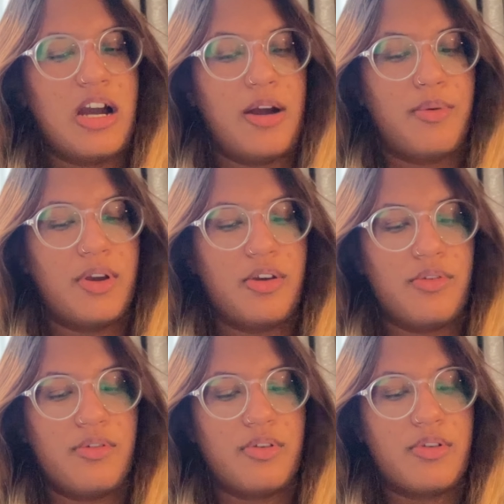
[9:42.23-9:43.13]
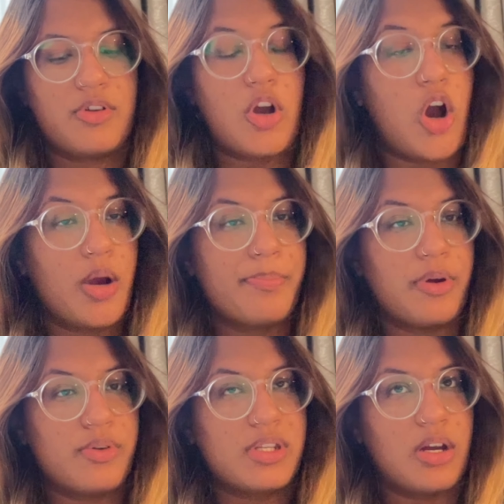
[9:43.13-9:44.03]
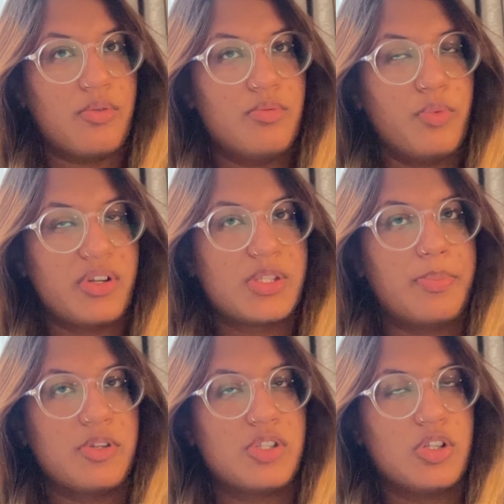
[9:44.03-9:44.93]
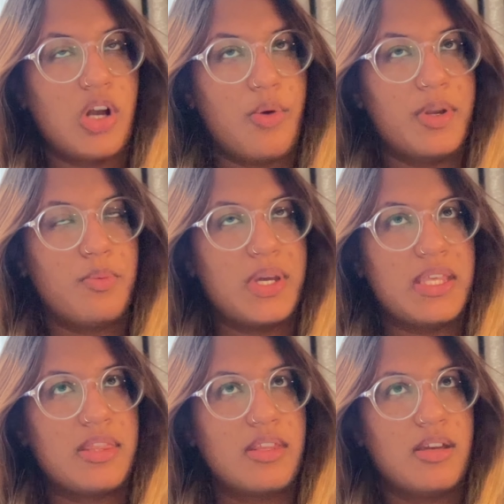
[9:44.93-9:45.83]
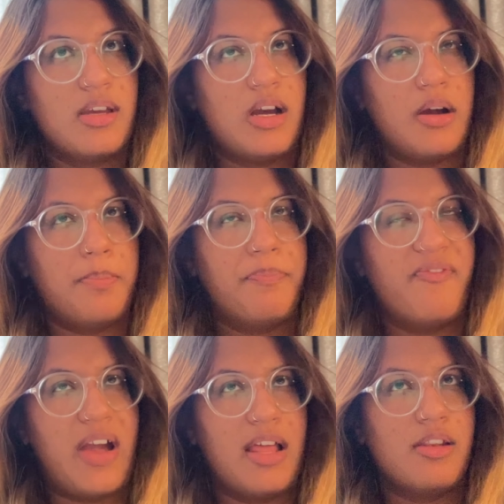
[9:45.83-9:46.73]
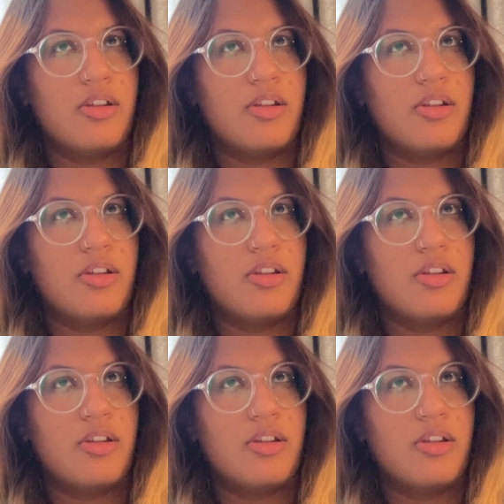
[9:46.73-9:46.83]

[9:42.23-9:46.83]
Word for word: our car broke down. We were supposed to go in with a van